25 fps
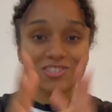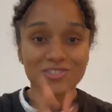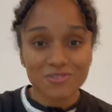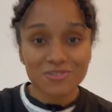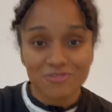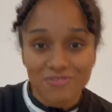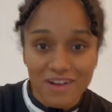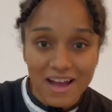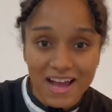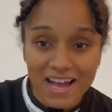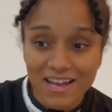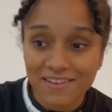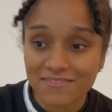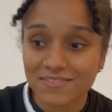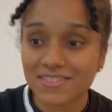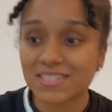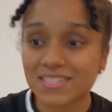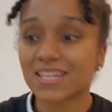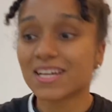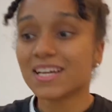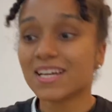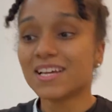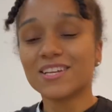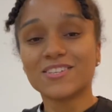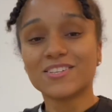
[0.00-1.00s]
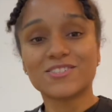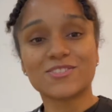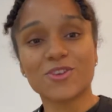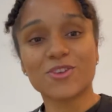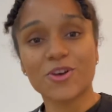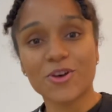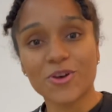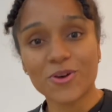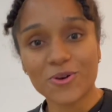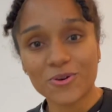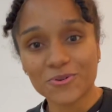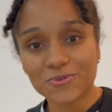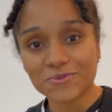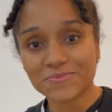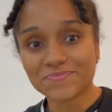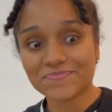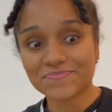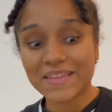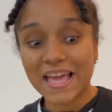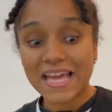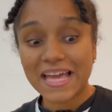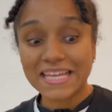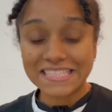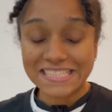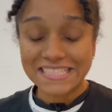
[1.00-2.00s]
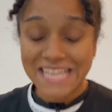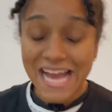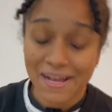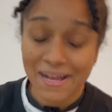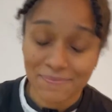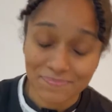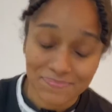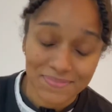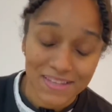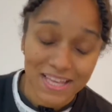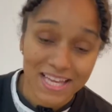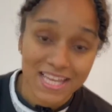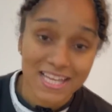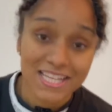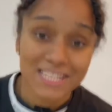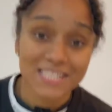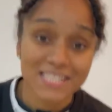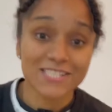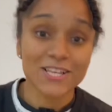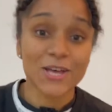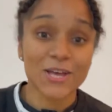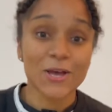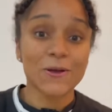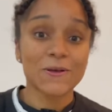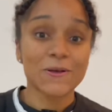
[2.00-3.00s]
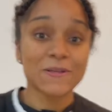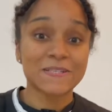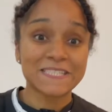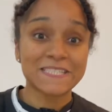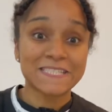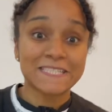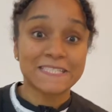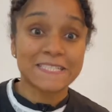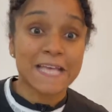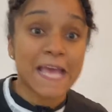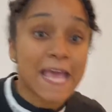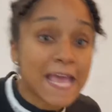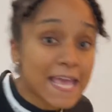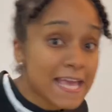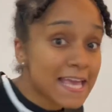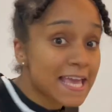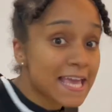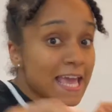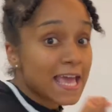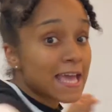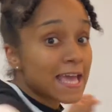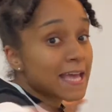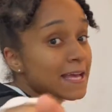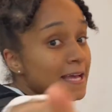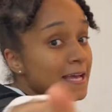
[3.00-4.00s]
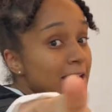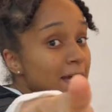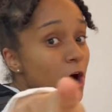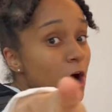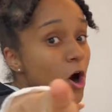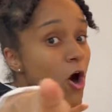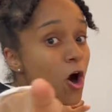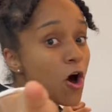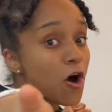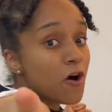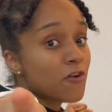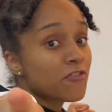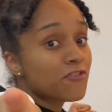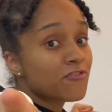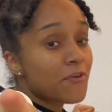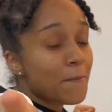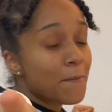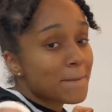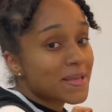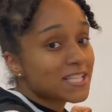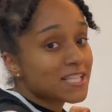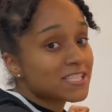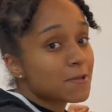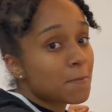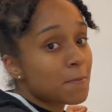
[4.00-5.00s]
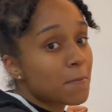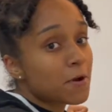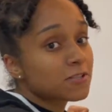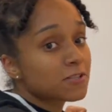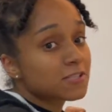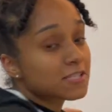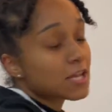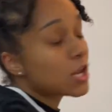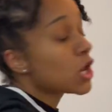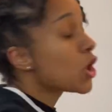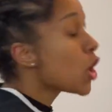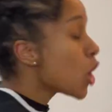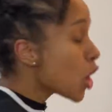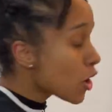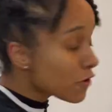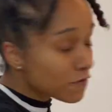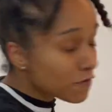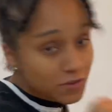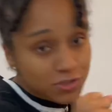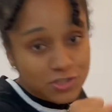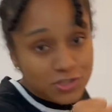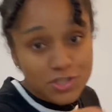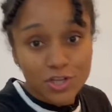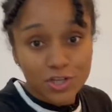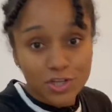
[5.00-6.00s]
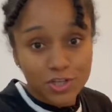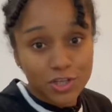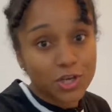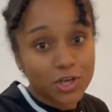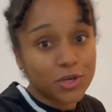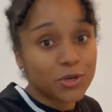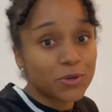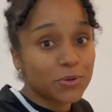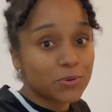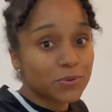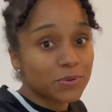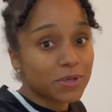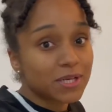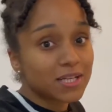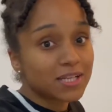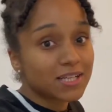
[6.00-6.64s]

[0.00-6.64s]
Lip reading: arrived, so yeah. So take it off, Mr. Marcelo, over to you.